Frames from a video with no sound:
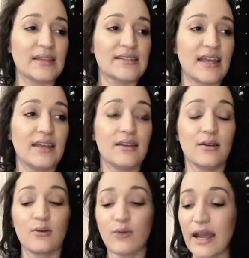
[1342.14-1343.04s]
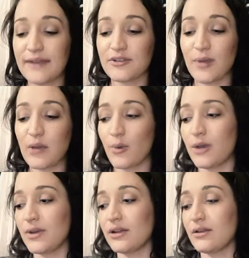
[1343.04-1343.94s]
said, right after my
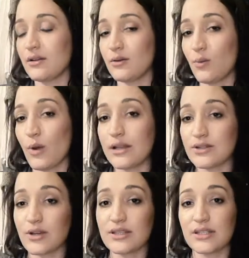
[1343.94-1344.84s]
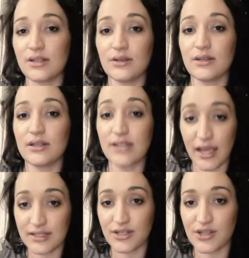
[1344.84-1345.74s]
appointment, went straight to the
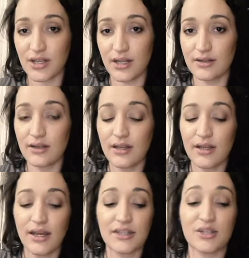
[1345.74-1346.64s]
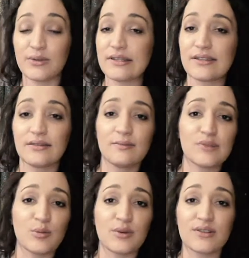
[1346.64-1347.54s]
dietitian. She was
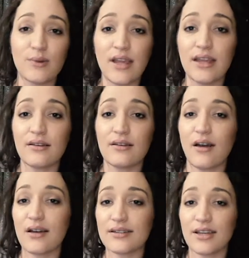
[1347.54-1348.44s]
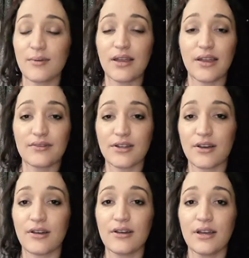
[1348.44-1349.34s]
super sweet, awesome. I loved
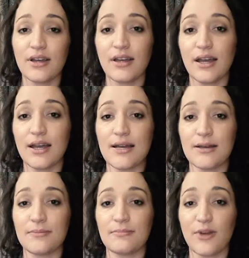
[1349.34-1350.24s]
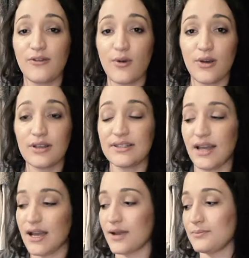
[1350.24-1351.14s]
her. Of course,
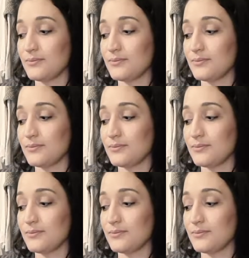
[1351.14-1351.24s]
I'm